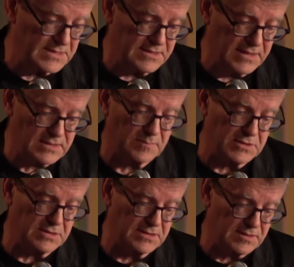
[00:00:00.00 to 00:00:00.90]
the
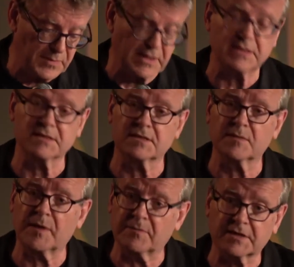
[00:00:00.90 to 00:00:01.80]
exhibitions, the parties, and the
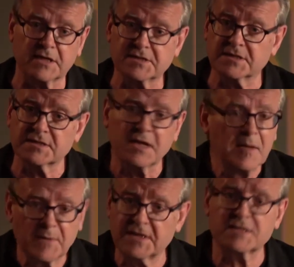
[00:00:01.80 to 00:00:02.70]
publications.
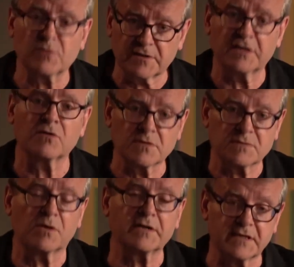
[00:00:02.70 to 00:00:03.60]
But that's what they always
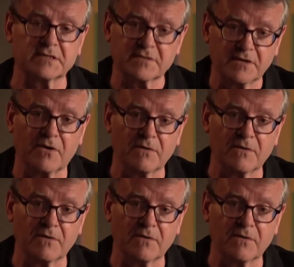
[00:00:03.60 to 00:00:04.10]
wanted us to know.